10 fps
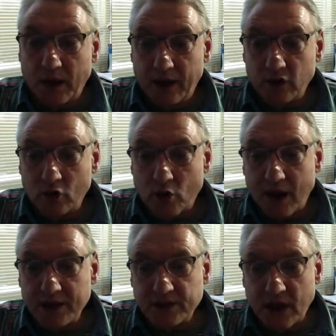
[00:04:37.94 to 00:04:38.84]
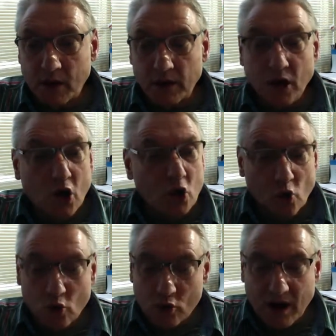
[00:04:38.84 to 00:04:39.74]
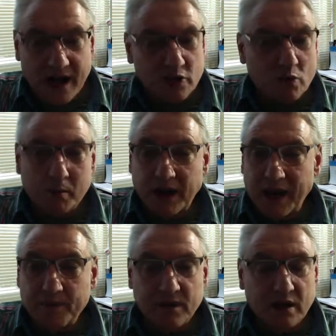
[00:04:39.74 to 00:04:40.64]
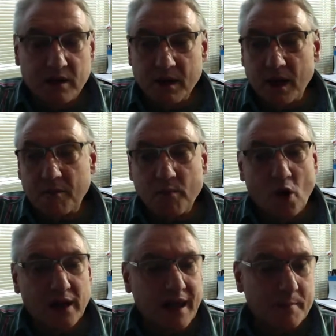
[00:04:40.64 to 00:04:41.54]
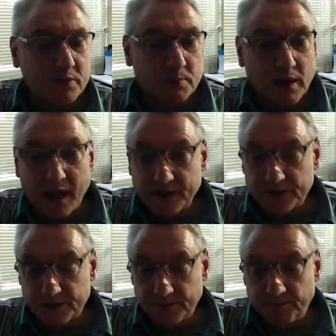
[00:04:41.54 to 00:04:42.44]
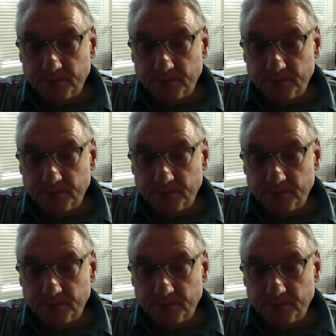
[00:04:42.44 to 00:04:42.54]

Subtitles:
how your grades are going. All grades will be kept in My Labs Plus,